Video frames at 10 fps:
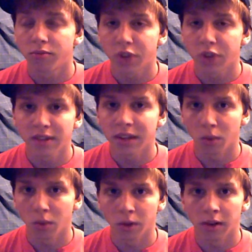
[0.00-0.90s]
translate
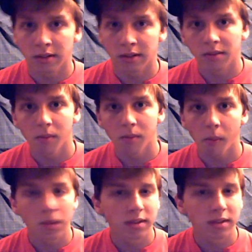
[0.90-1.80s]
the words,
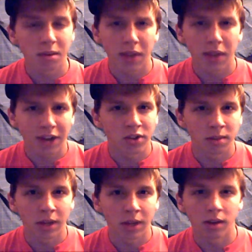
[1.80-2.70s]
see what they
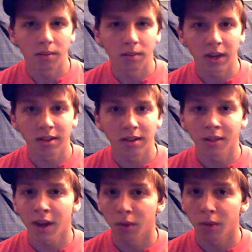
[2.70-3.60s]
actually mean, because a
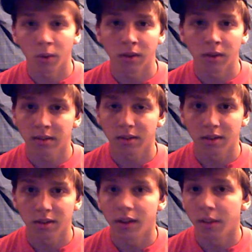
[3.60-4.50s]
lot of words
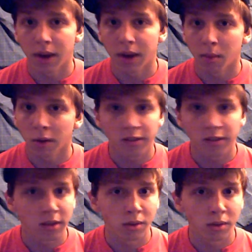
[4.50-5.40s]
in the Bible are
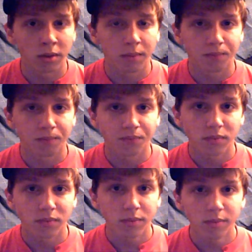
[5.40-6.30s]
skewed
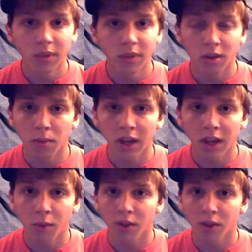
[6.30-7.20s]
to
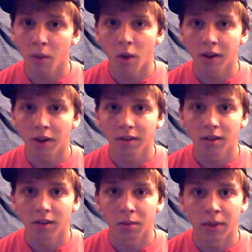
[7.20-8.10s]
mean what they want to be